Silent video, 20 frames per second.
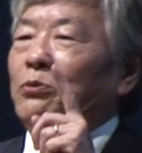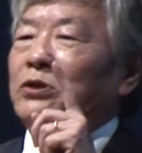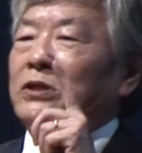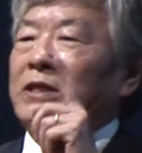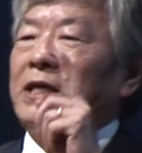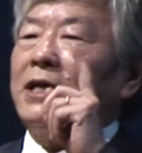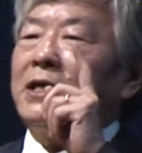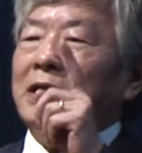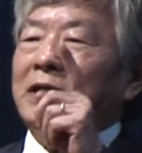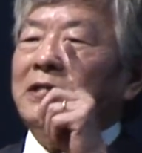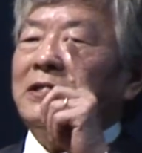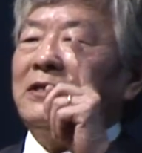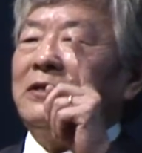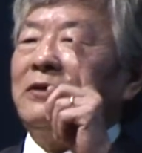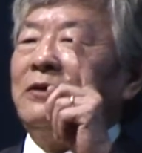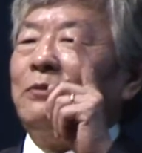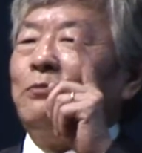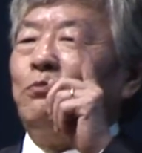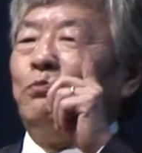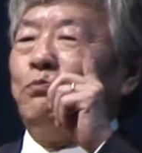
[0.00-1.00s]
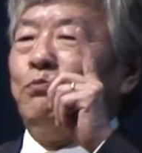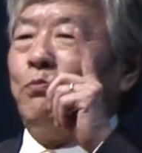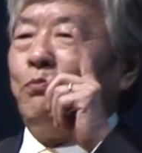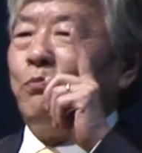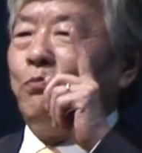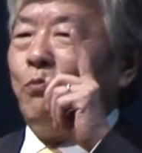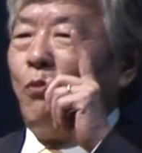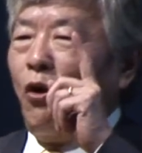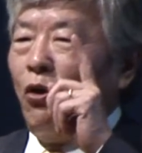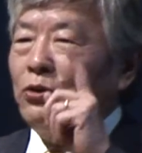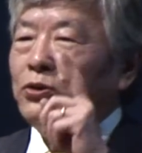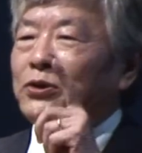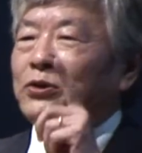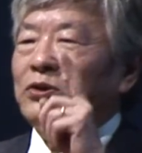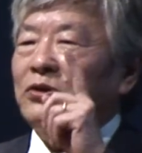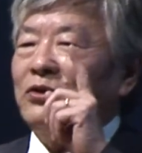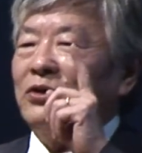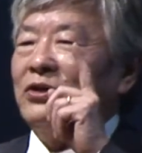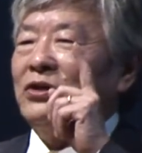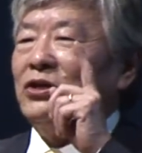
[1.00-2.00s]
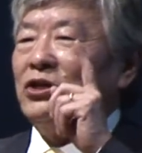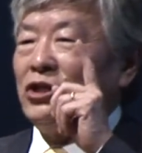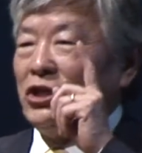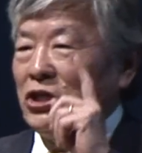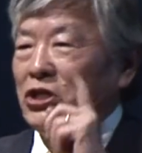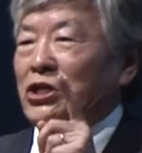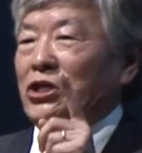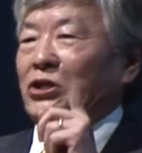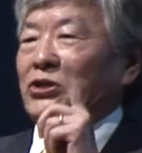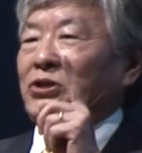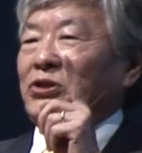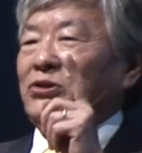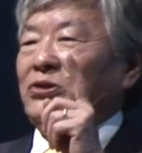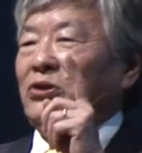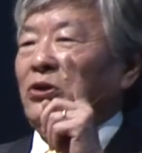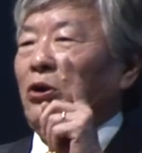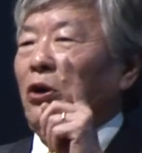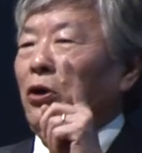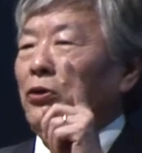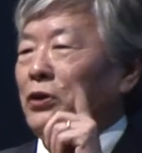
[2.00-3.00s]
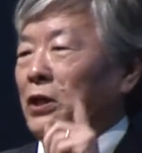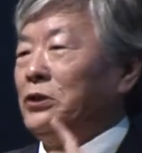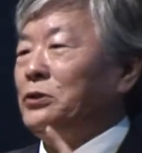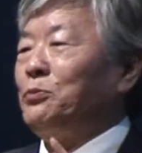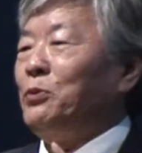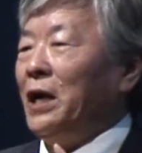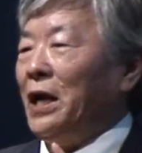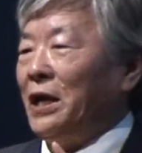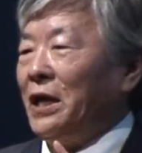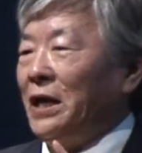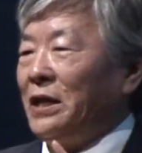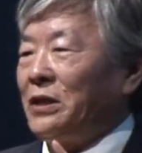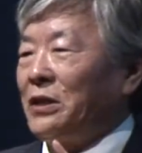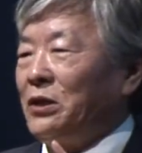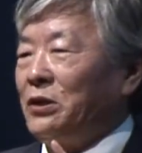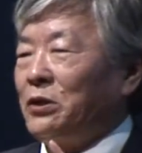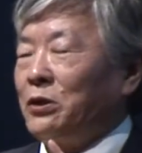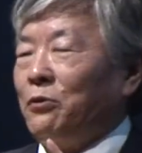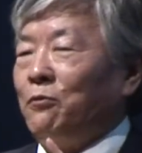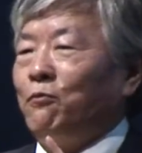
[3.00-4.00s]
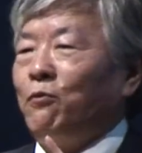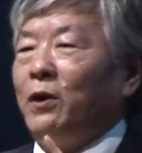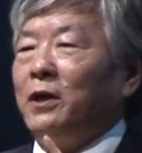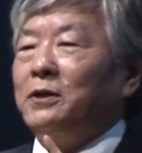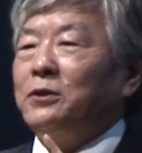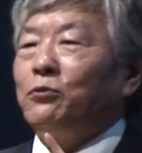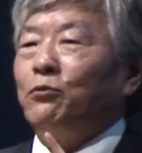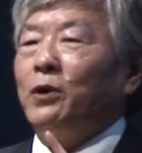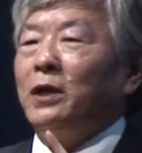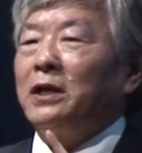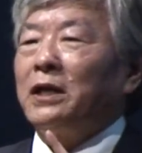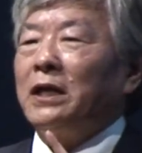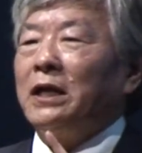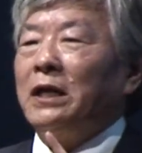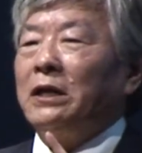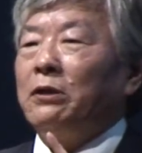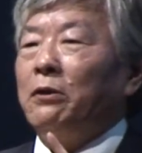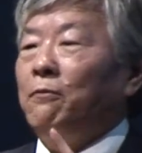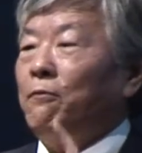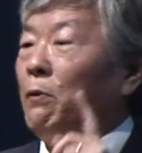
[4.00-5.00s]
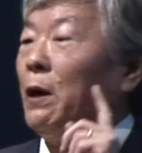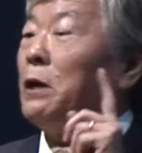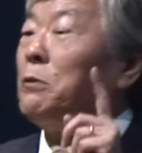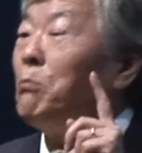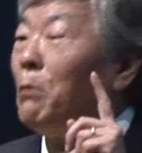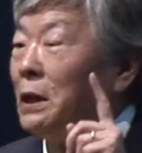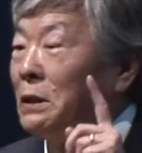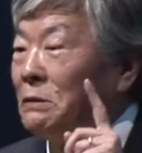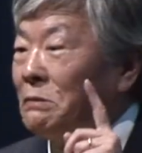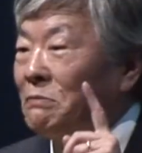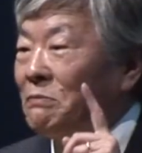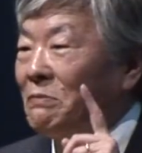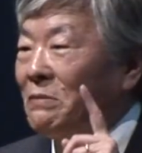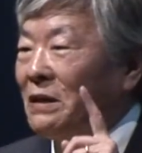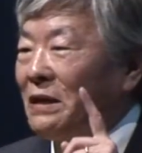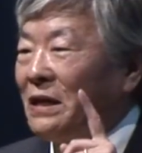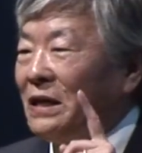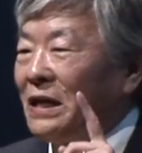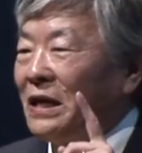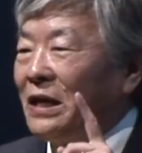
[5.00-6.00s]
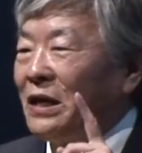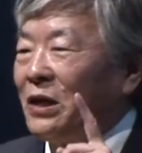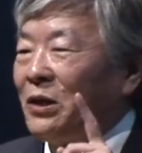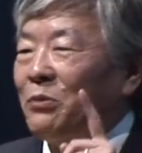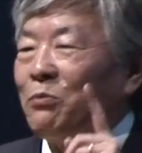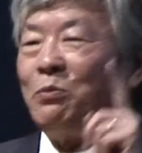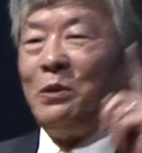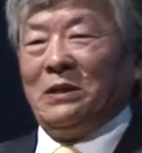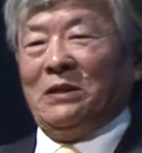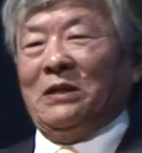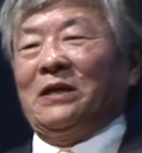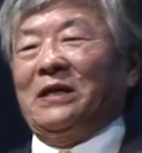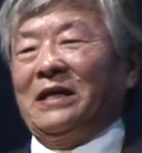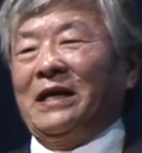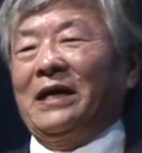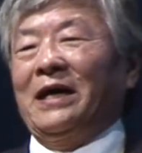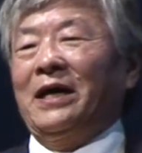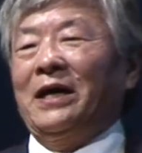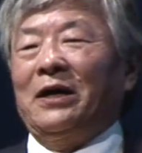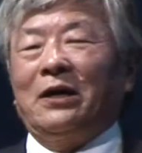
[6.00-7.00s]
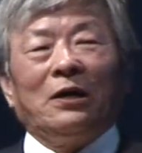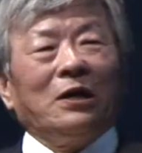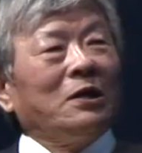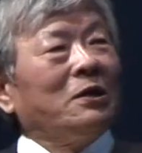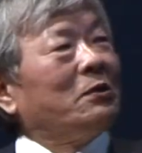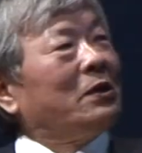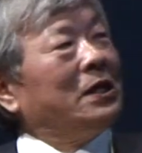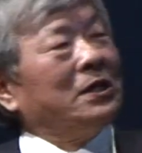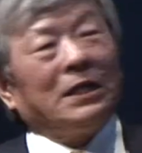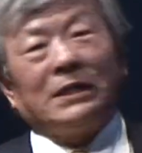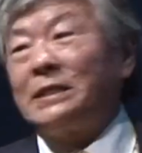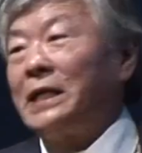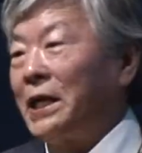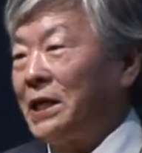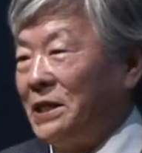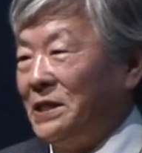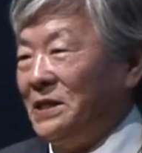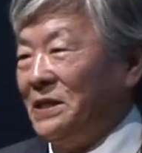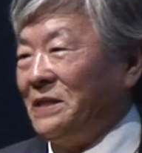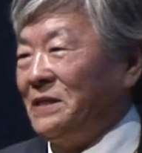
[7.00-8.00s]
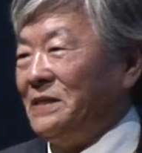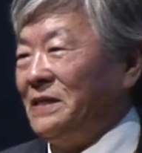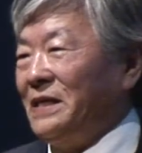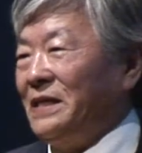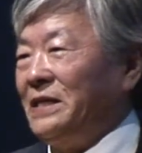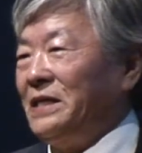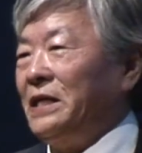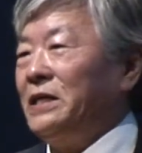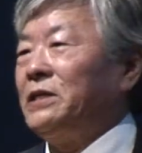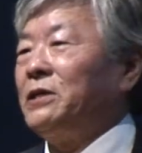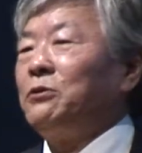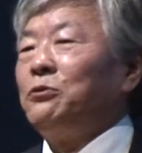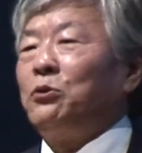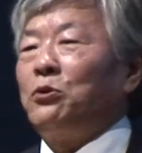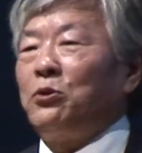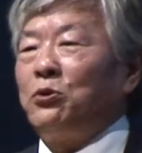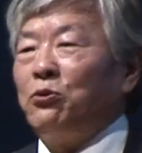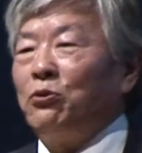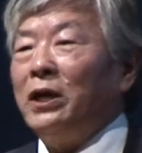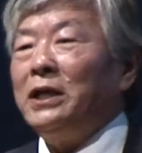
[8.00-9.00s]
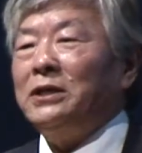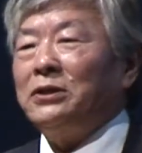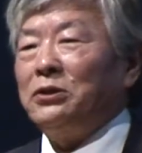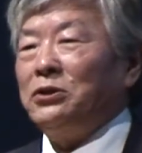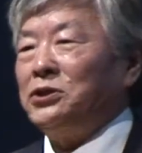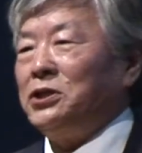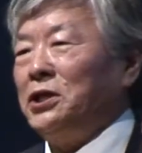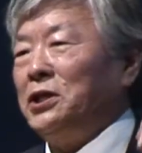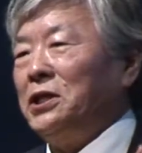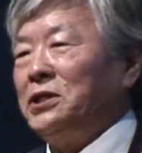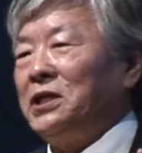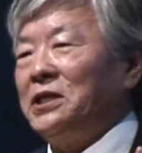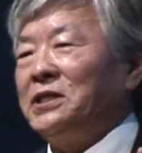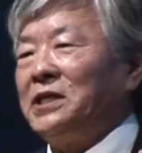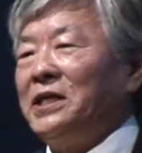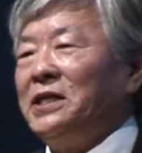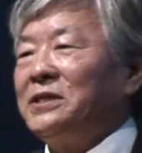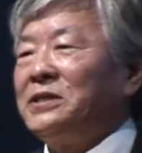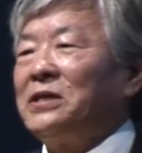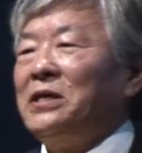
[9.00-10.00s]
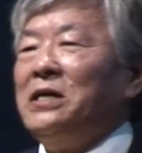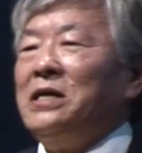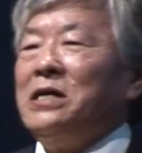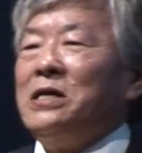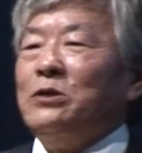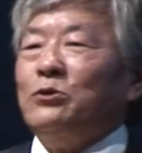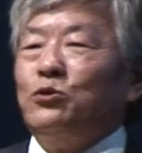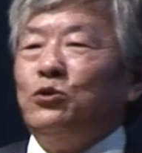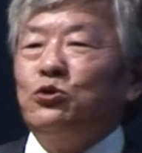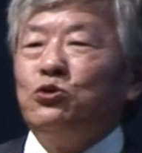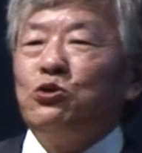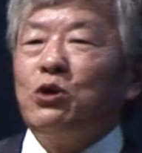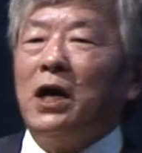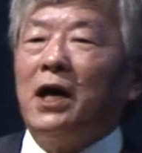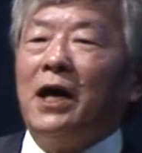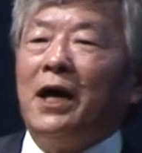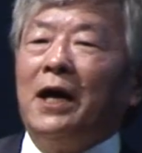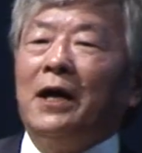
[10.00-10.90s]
second most genius on this planet. The first one is Feynman, but he's the second. He's a great geneticist who